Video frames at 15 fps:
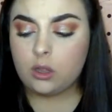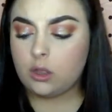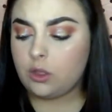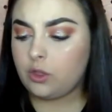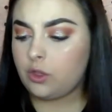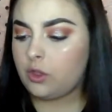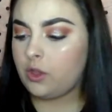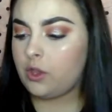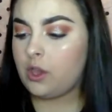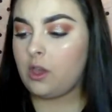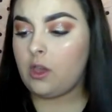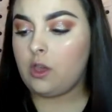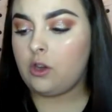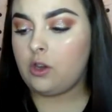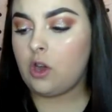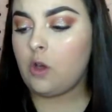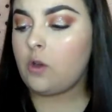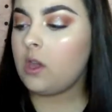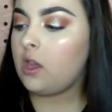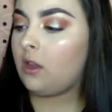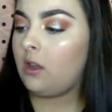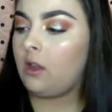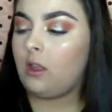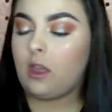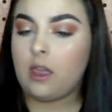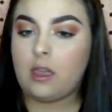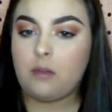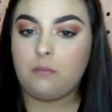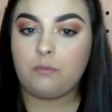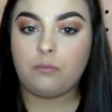The
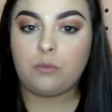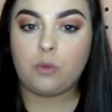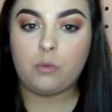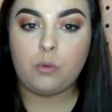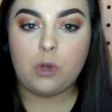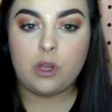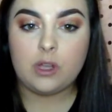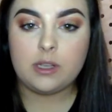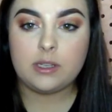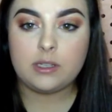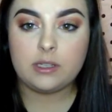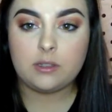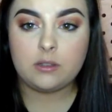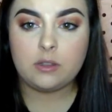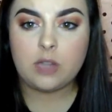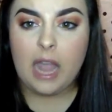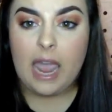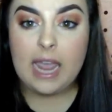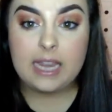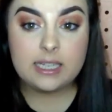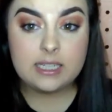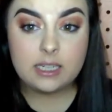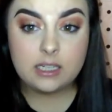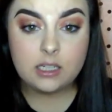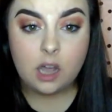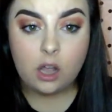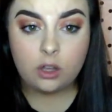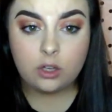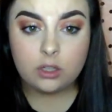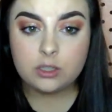NKLA was
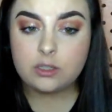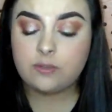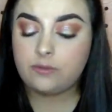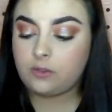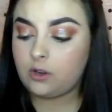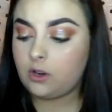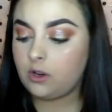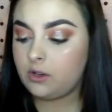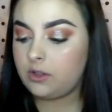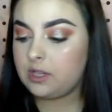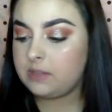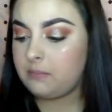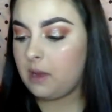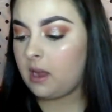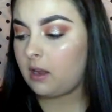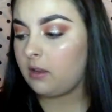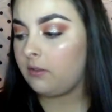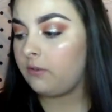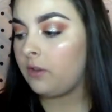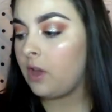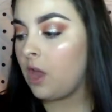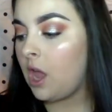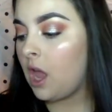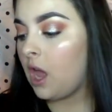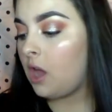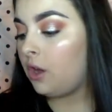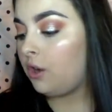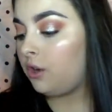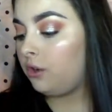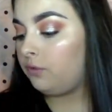$18 for this pack of
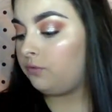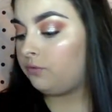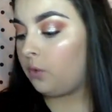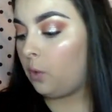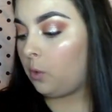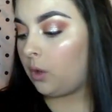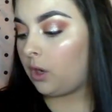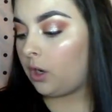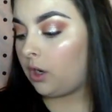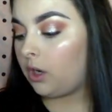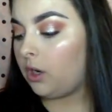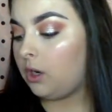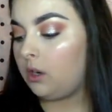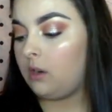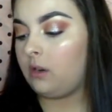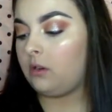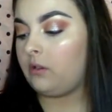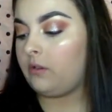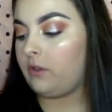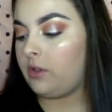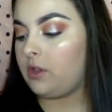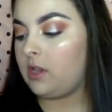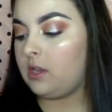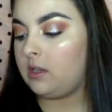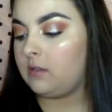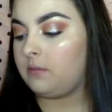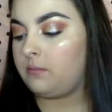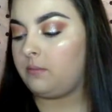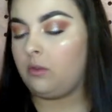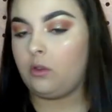4, for
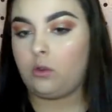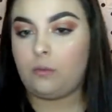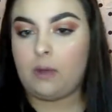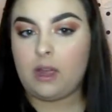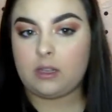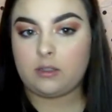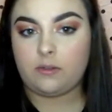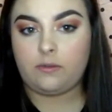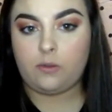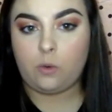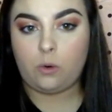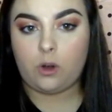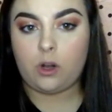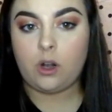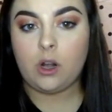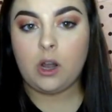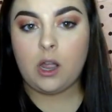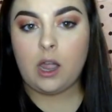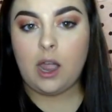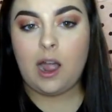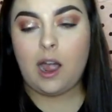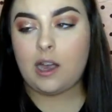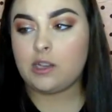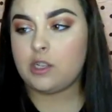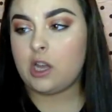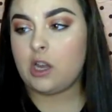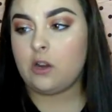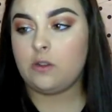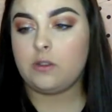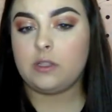these little packs of 4
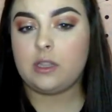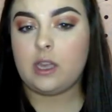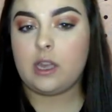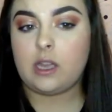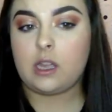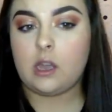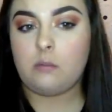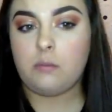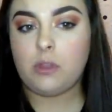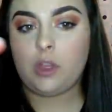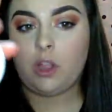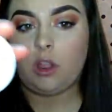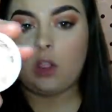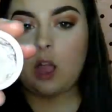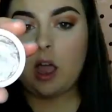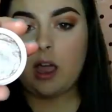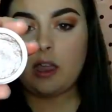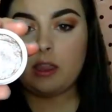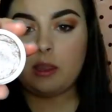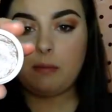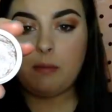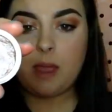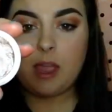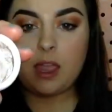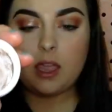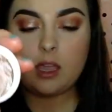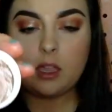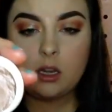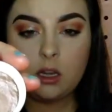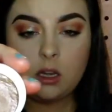eyeshadows that come with a lot in the
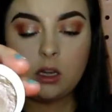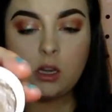pan.